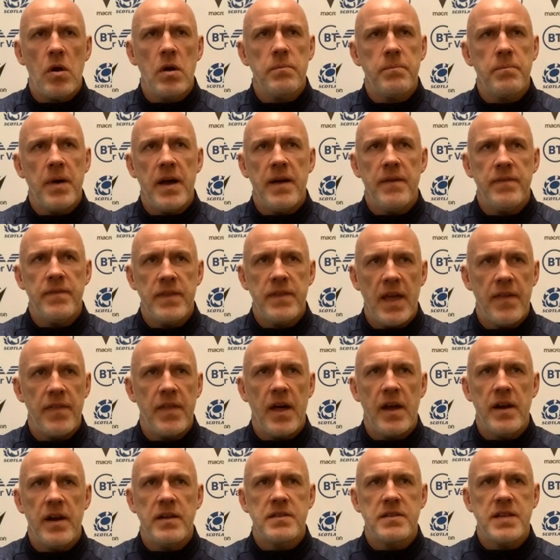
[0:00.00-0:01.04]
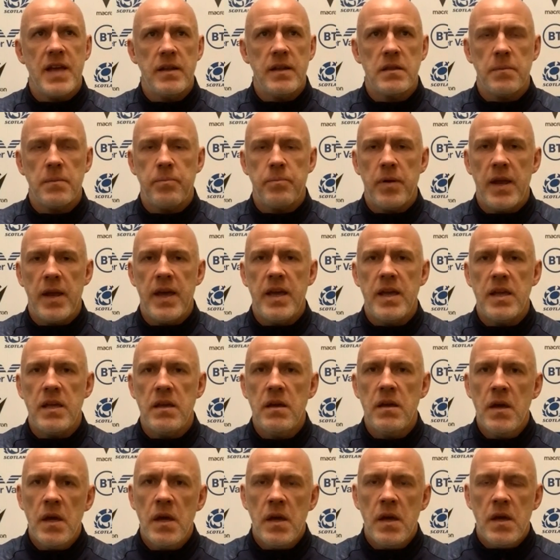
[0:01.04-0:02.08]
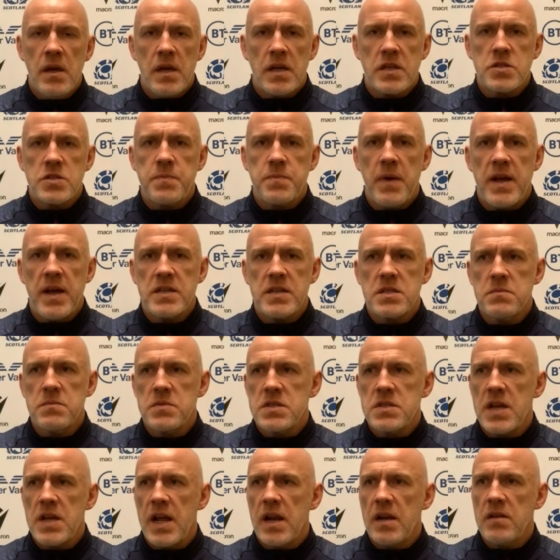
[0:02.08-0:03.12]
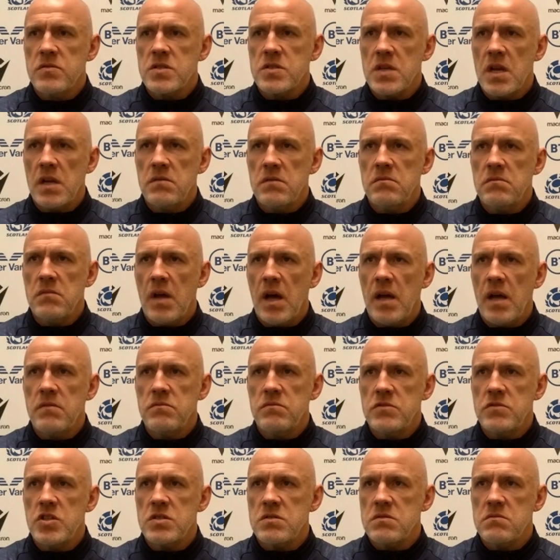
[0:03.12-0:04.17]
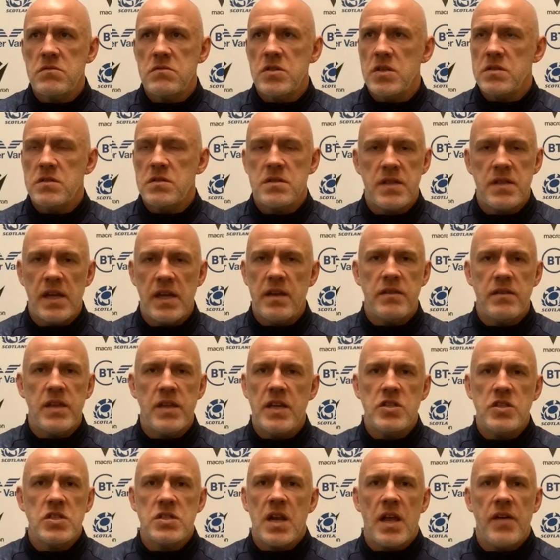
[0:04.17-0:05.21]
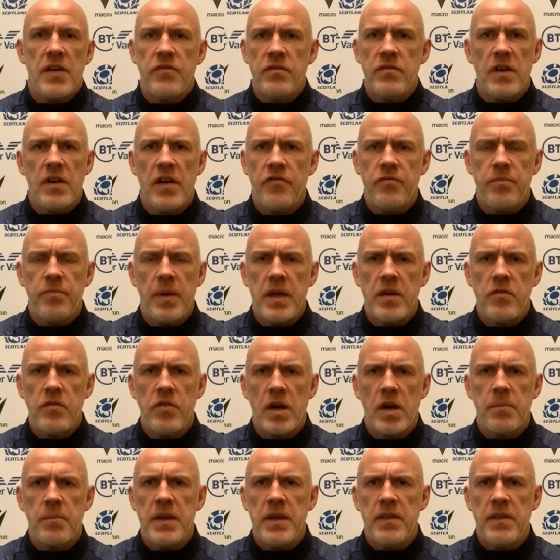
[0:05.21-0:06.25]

But yeah, that intent to play, express themselves, and just love playing rugby.